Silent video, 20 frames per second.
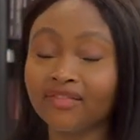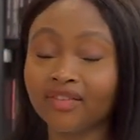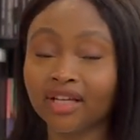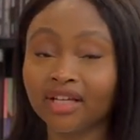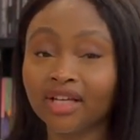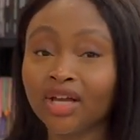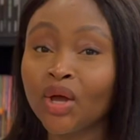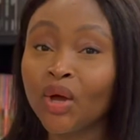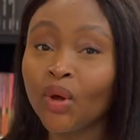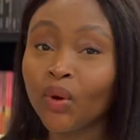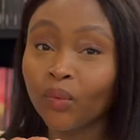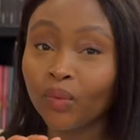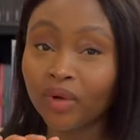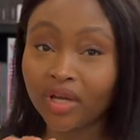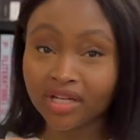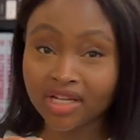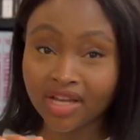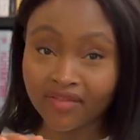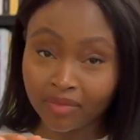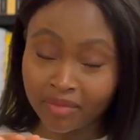ever,
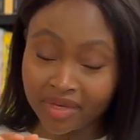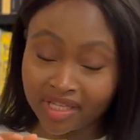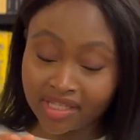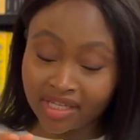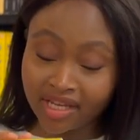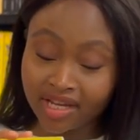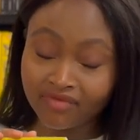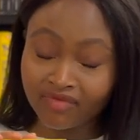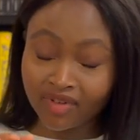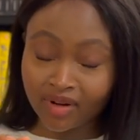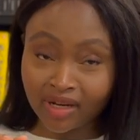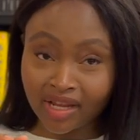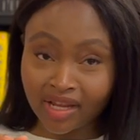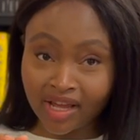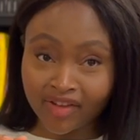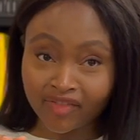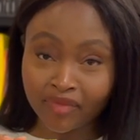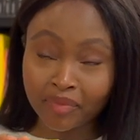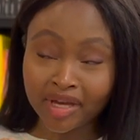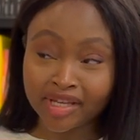We Are Never Meeting in Real
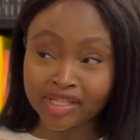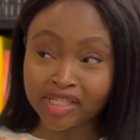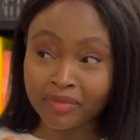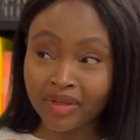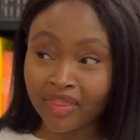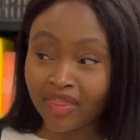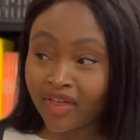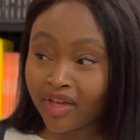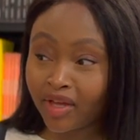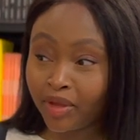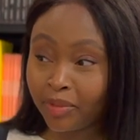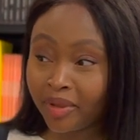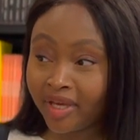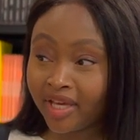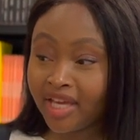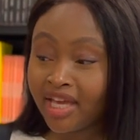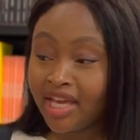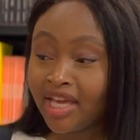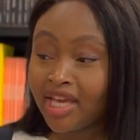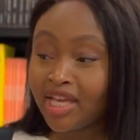Life by Samantha
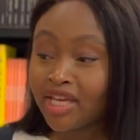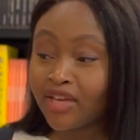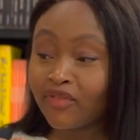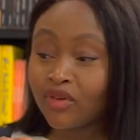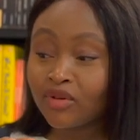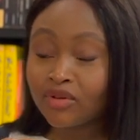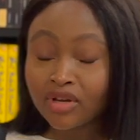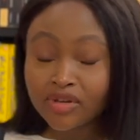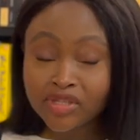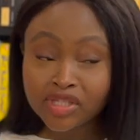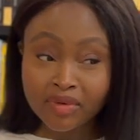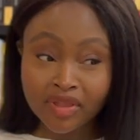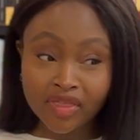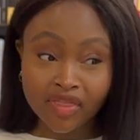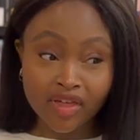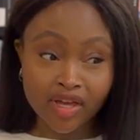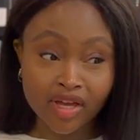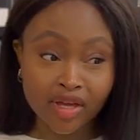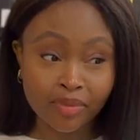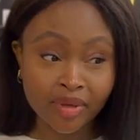Irby. If you know
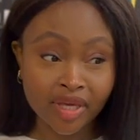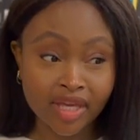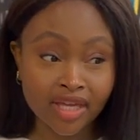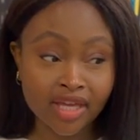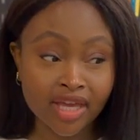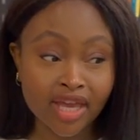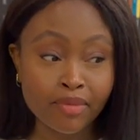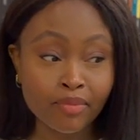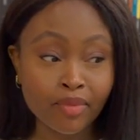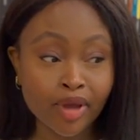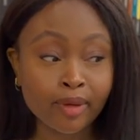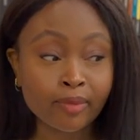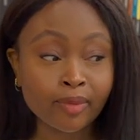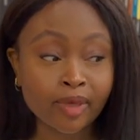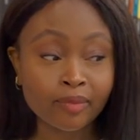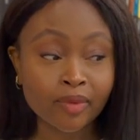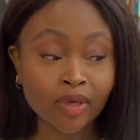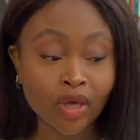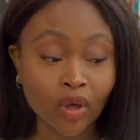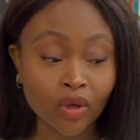Samantha Irby, it might
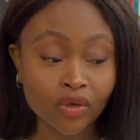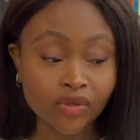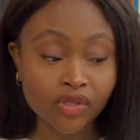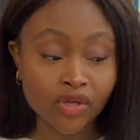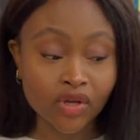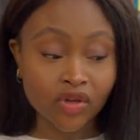be because